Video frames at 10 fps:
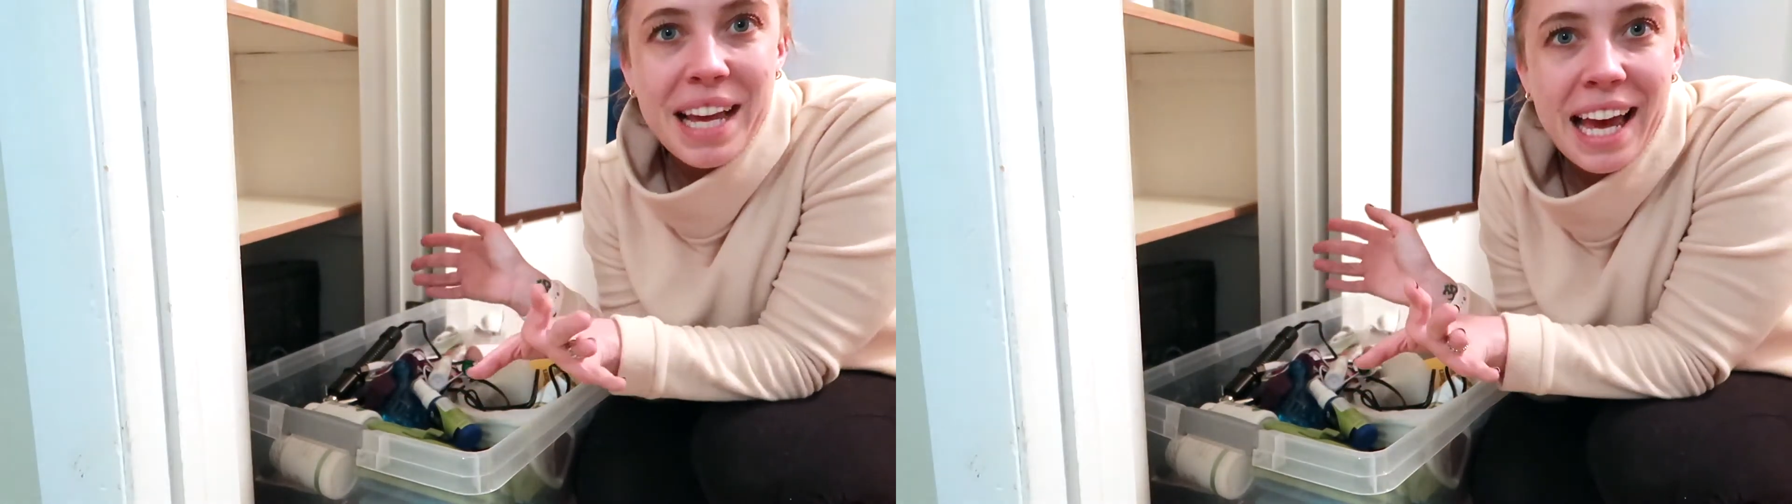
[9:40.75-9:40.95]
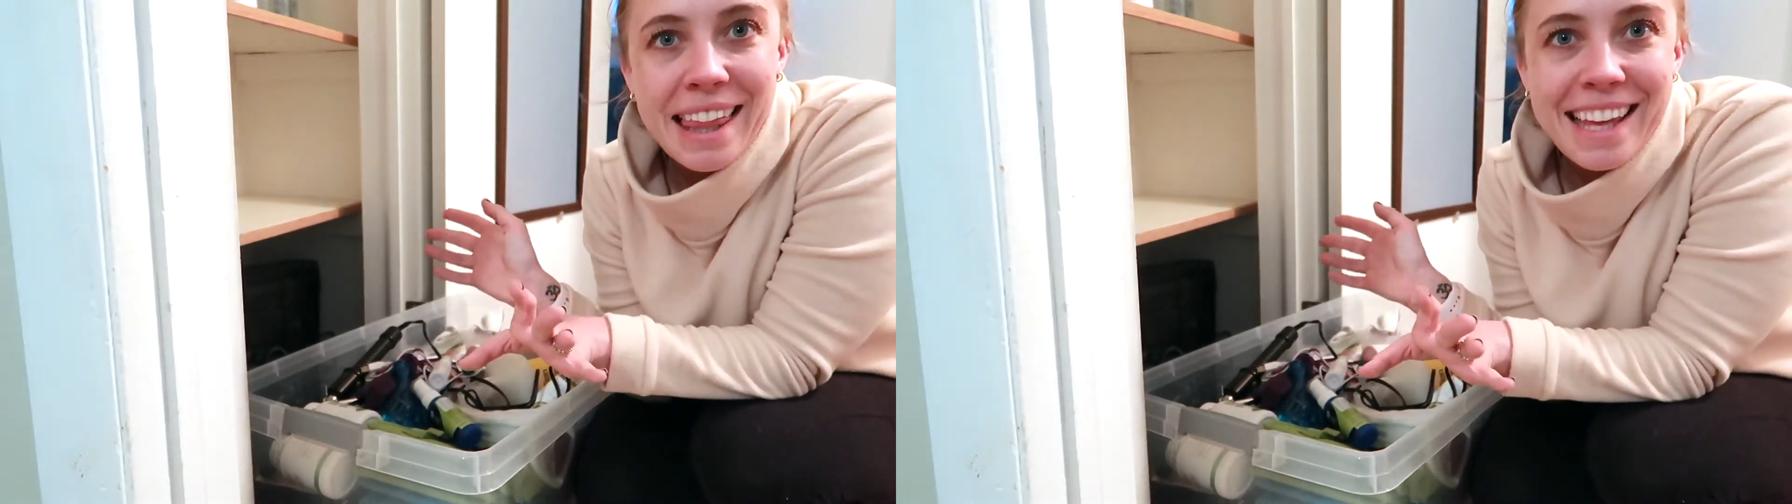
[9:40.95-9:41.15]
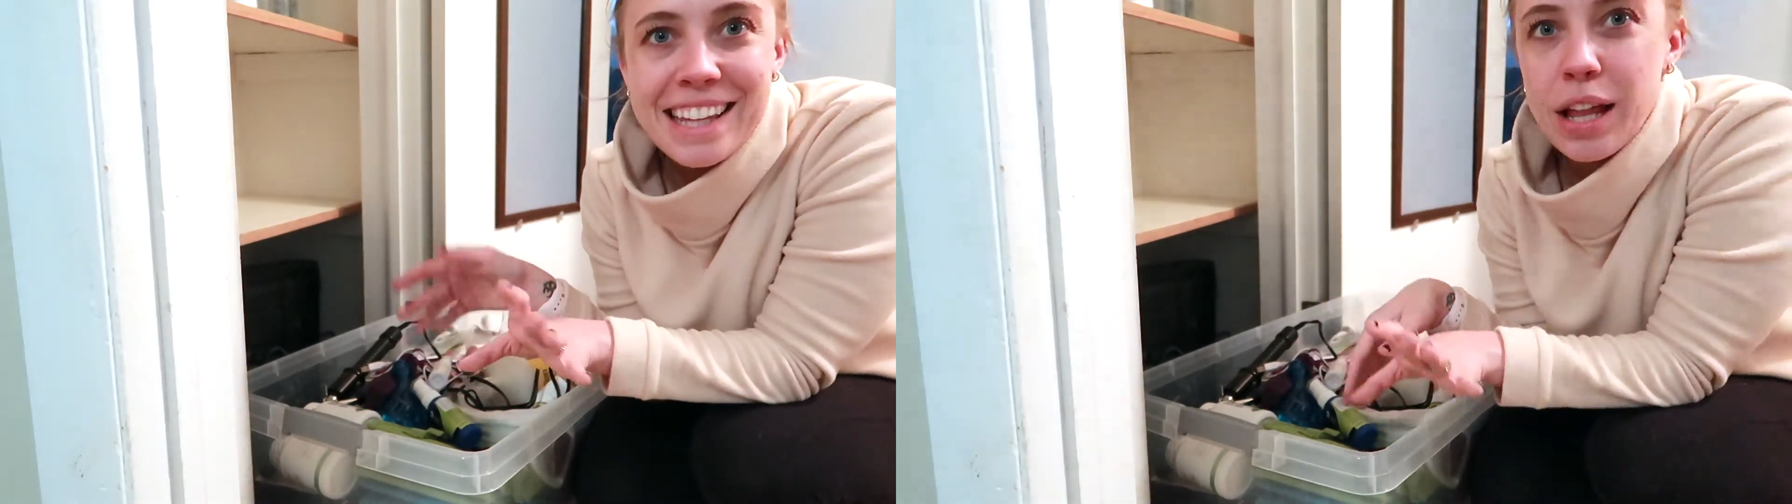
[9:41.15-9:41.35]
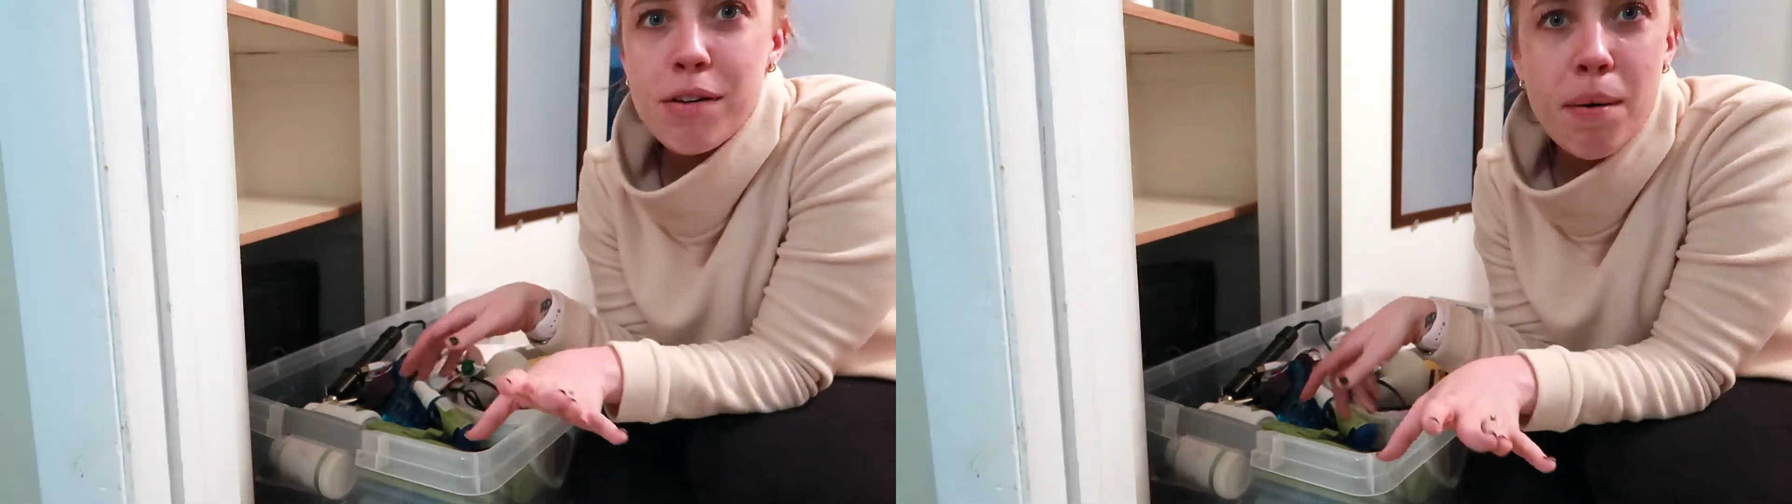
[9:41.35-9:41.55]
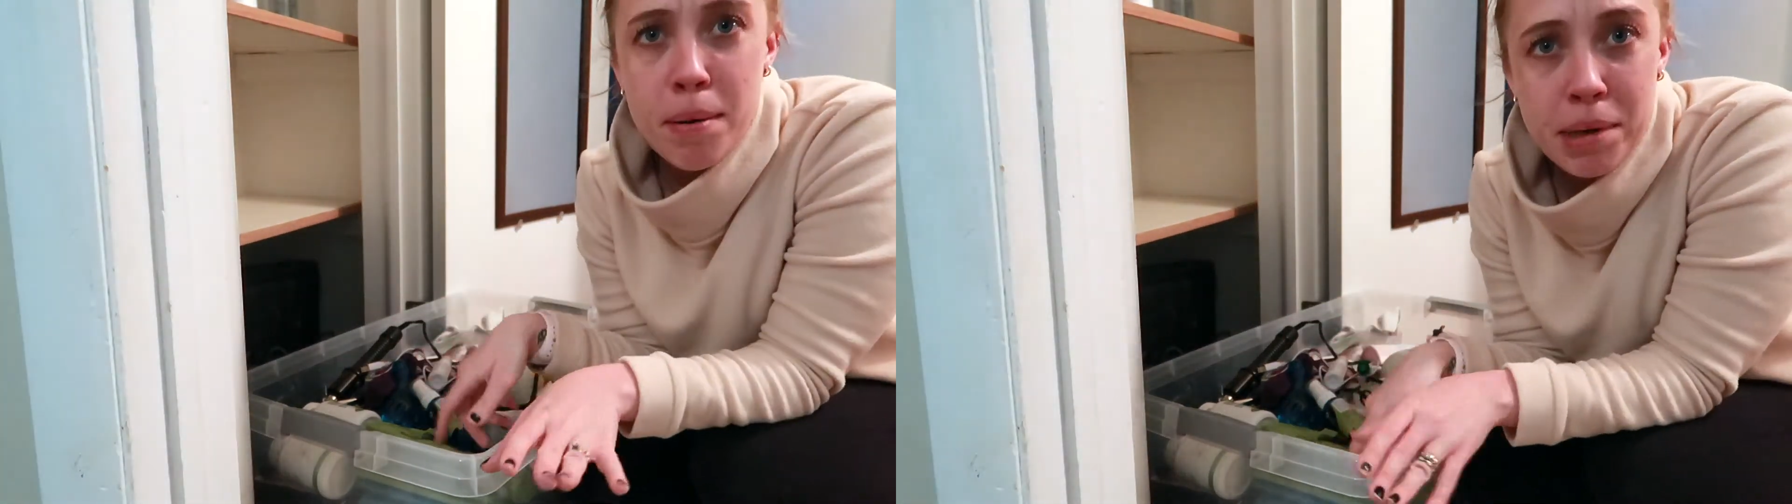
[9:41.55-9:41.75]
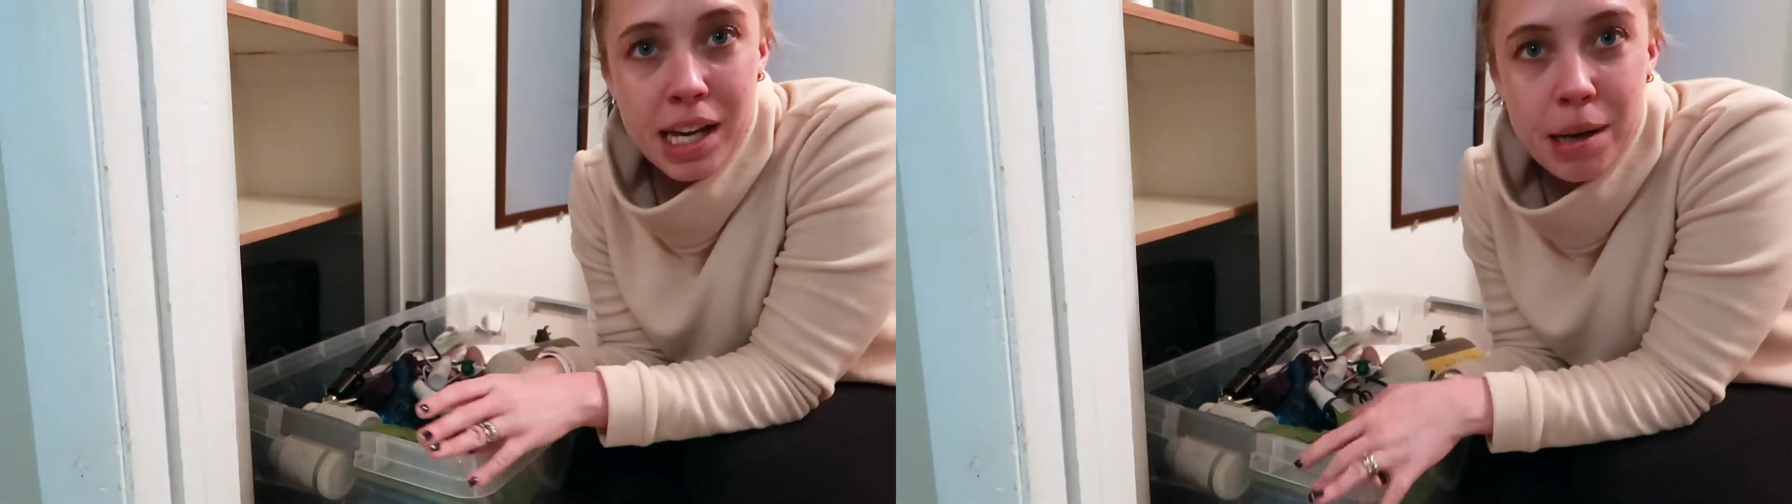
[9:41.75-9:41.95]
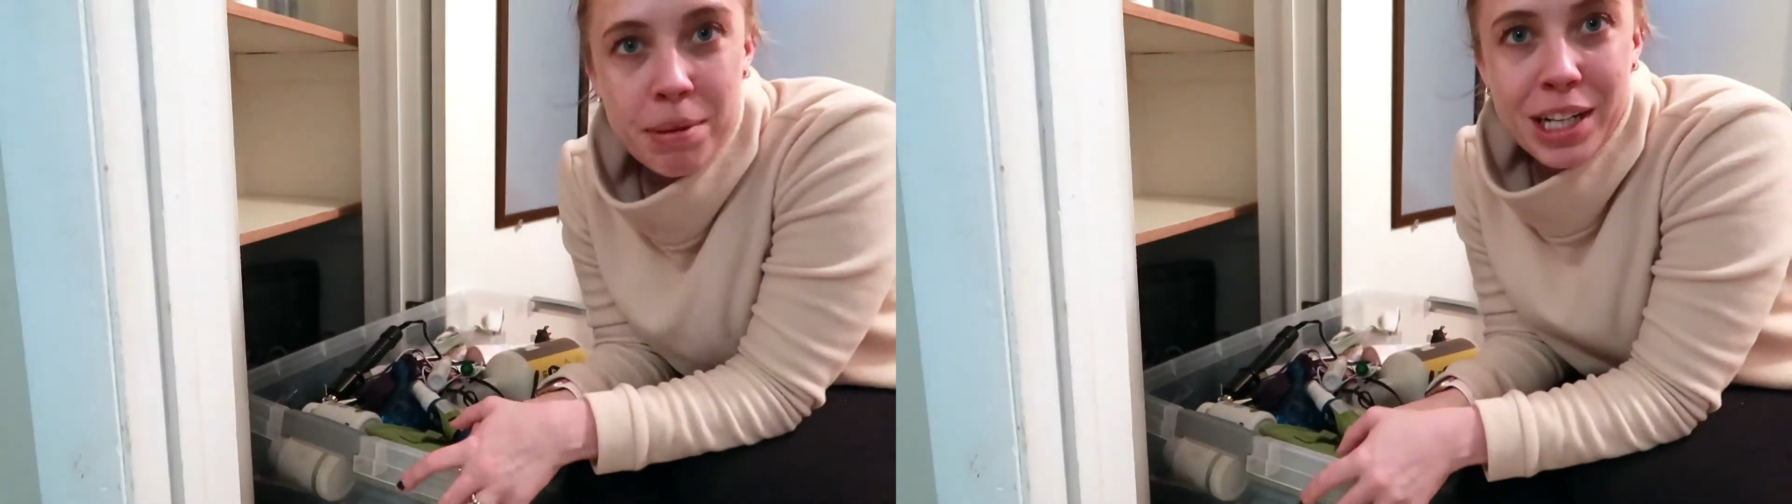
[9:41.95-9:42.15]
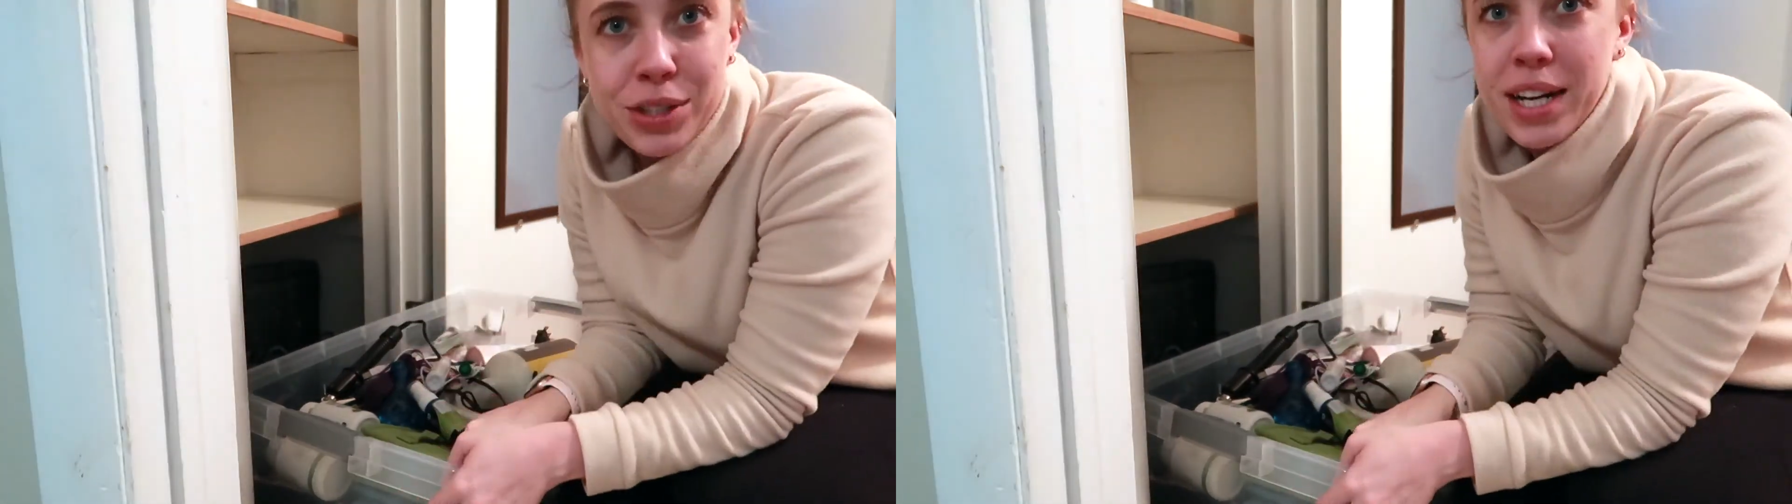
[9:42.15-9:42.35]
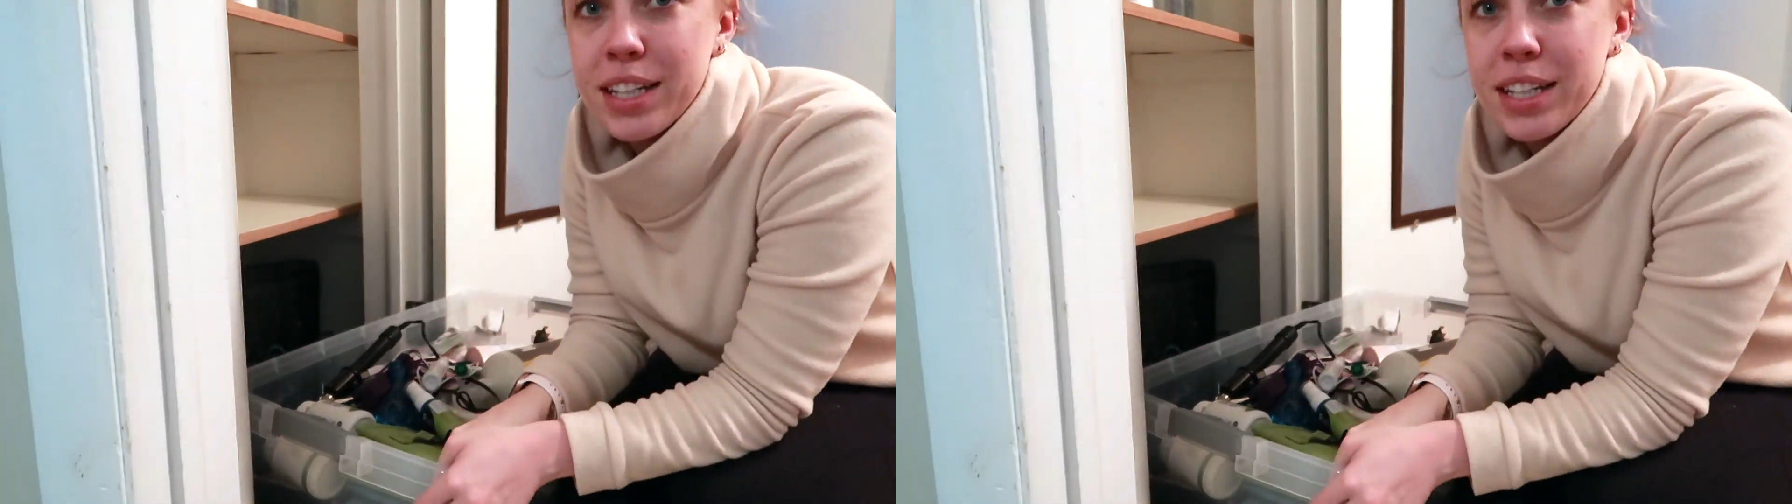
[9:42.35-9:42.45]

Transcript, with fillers: I like low on my makeup and I tried